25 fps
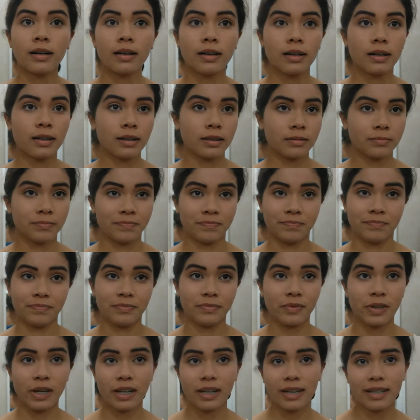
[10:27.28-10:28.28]

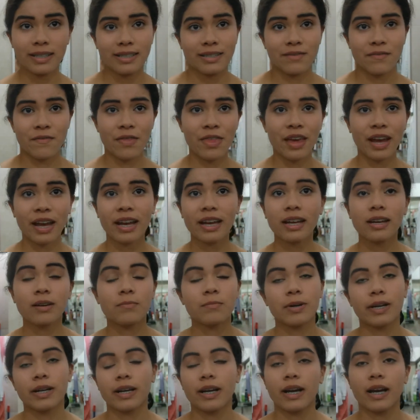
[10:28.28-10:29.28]
Well, it's something,
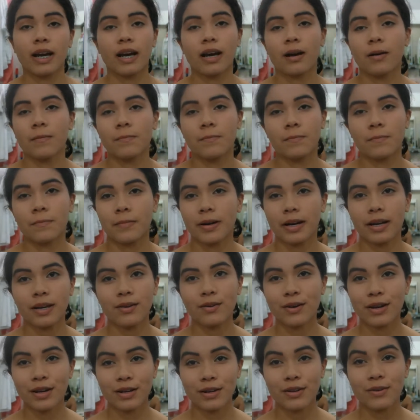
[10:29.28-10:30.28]
but
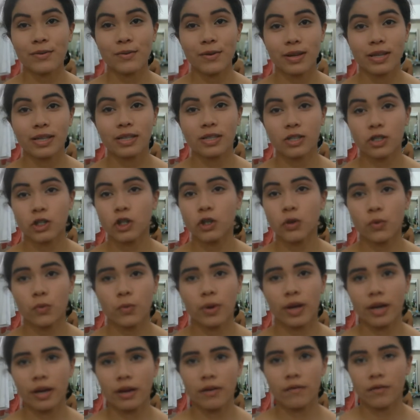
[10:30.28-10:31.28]
you can do it just your
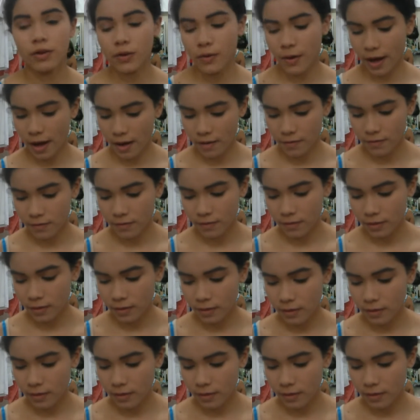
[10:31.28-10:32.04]
way if you have